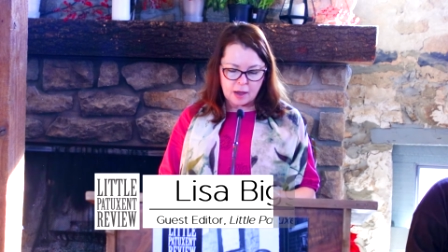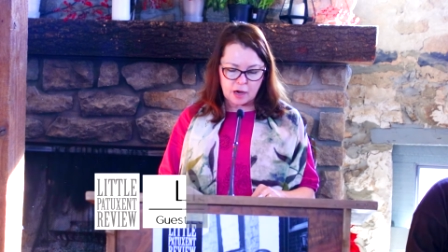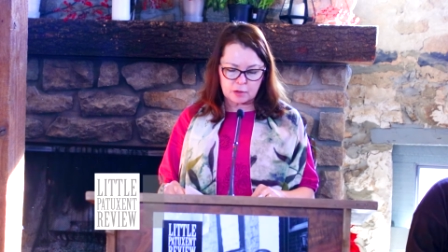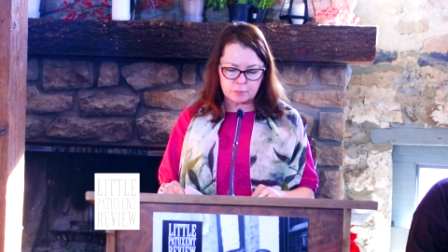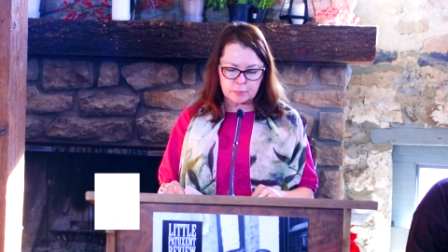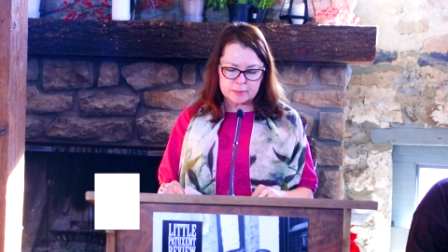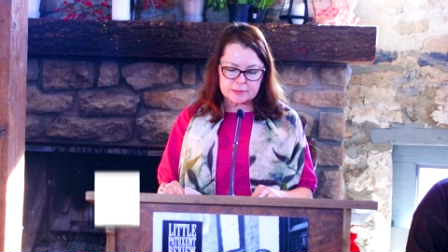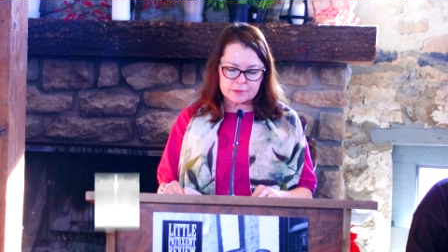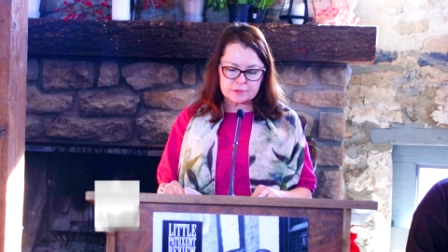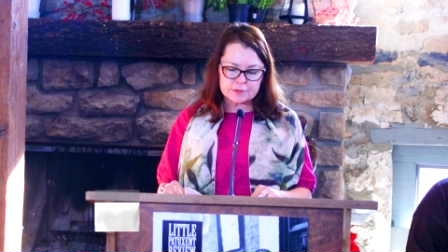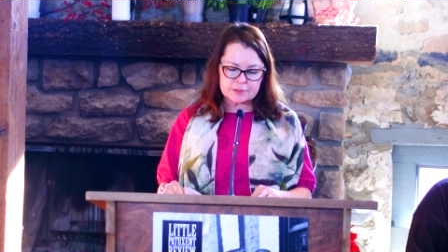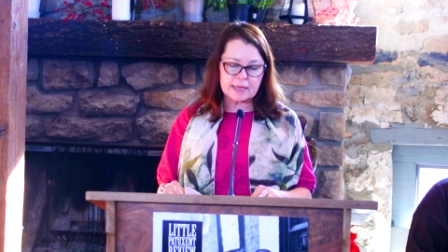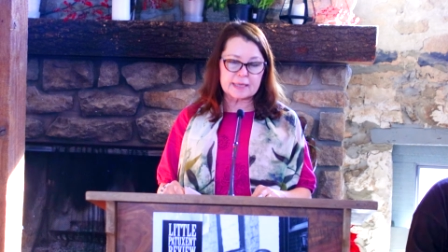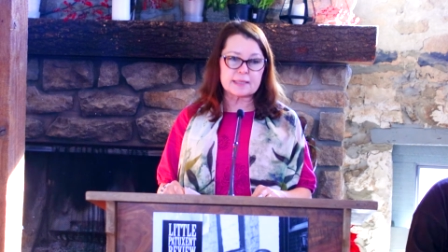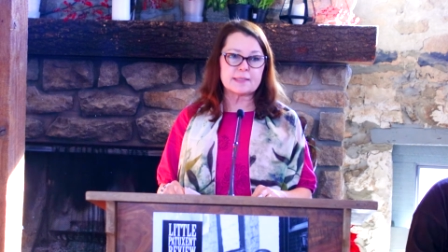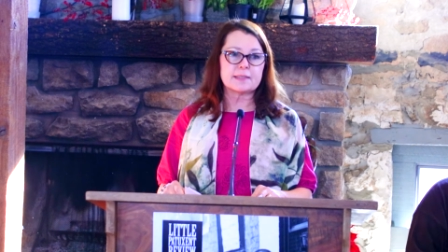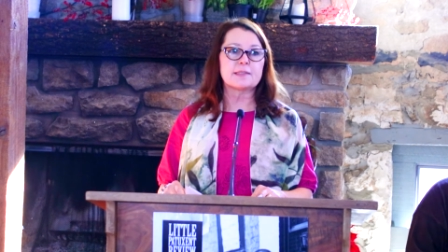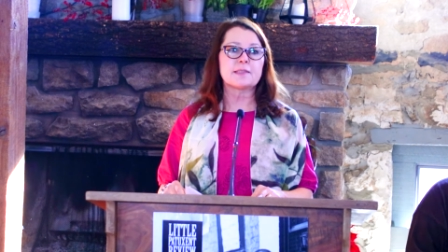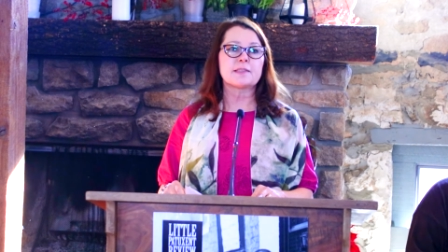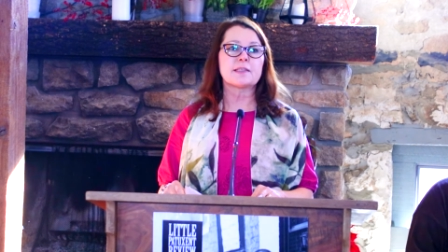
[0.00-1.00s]
Our readers
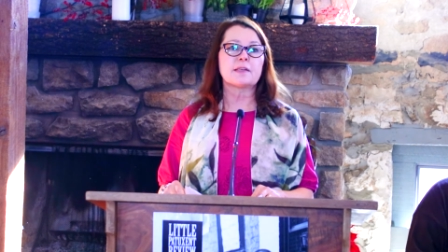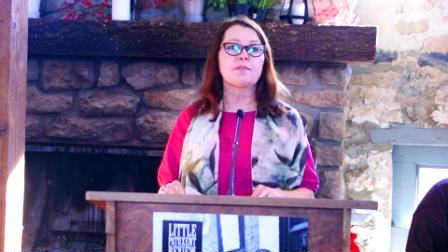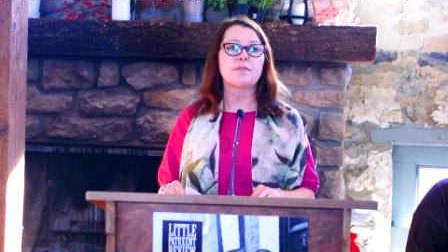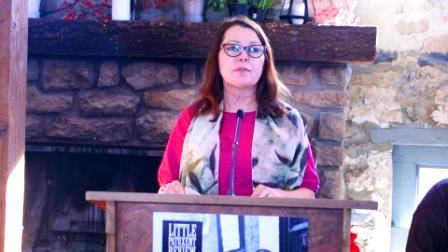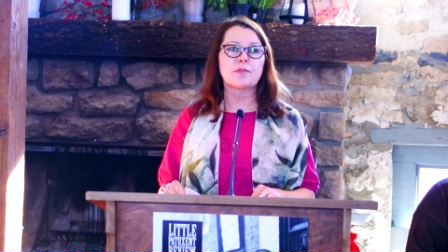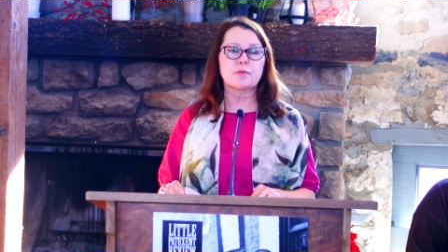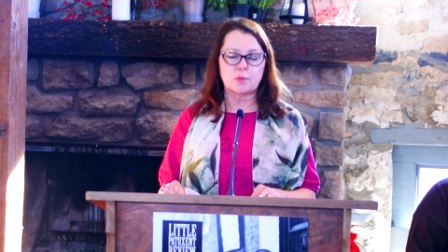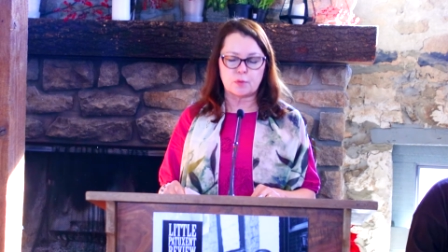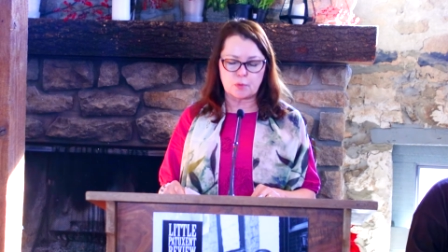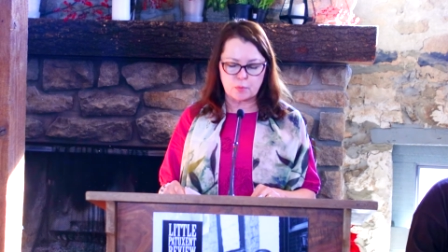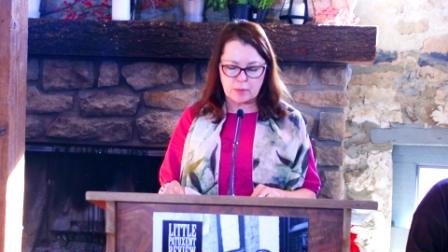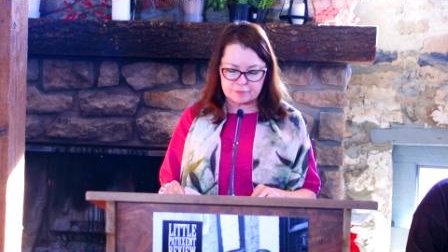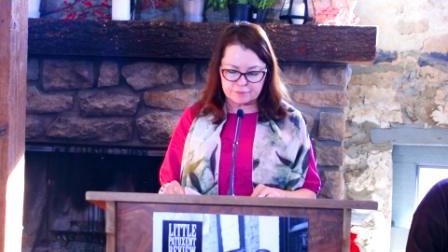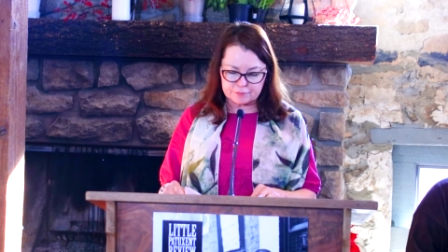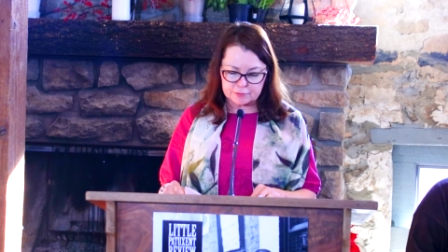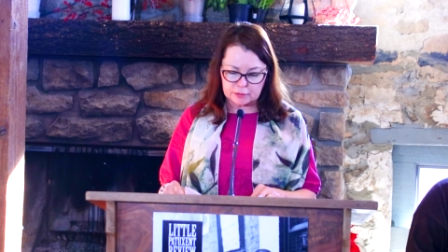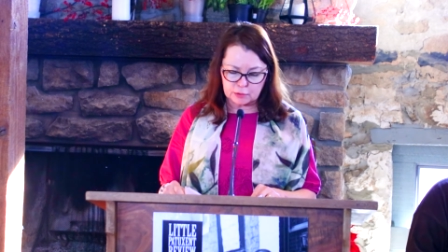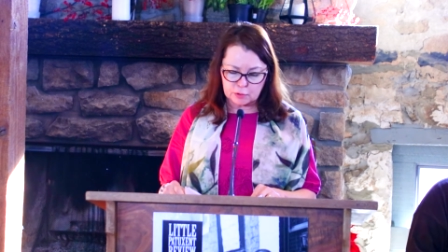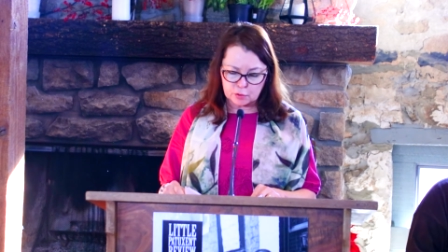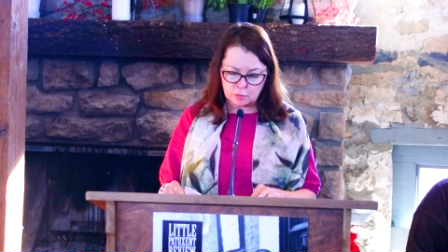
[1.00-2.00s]
had to sift through a
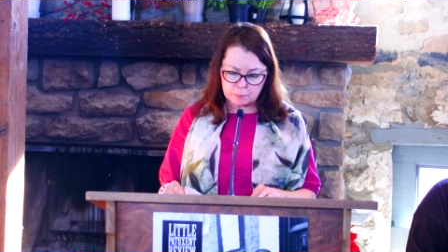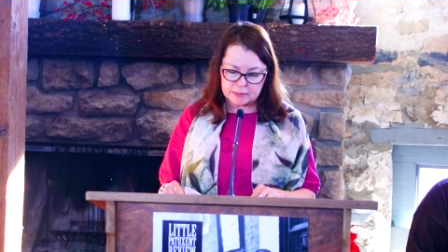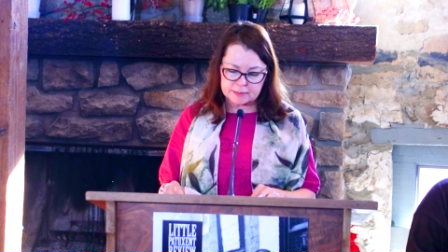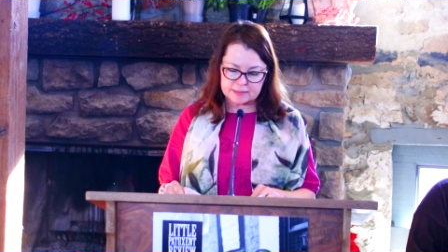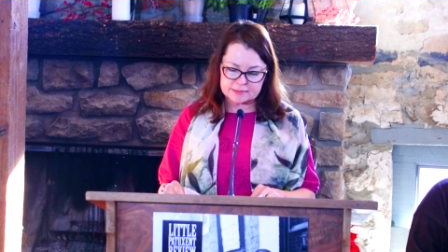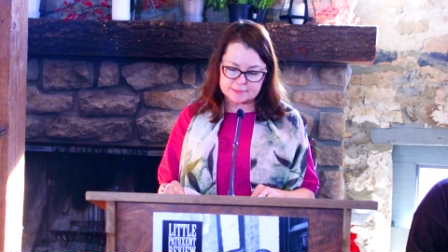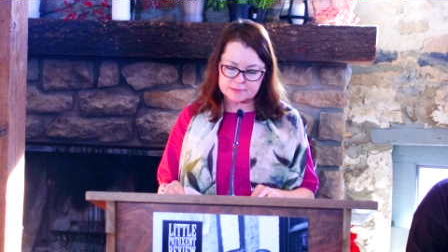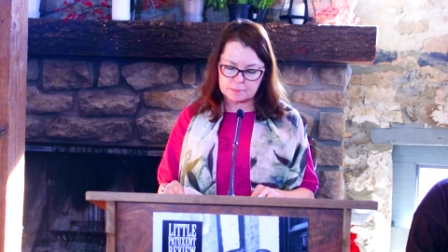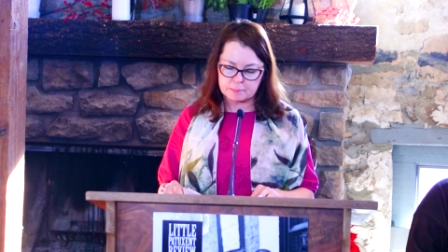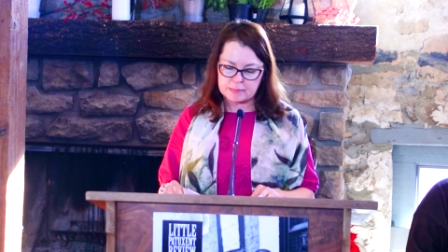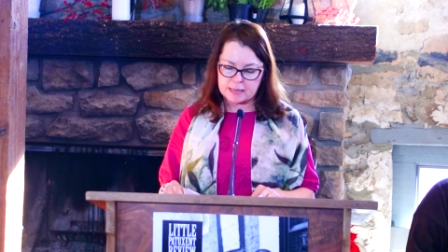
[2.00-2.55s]
voluminous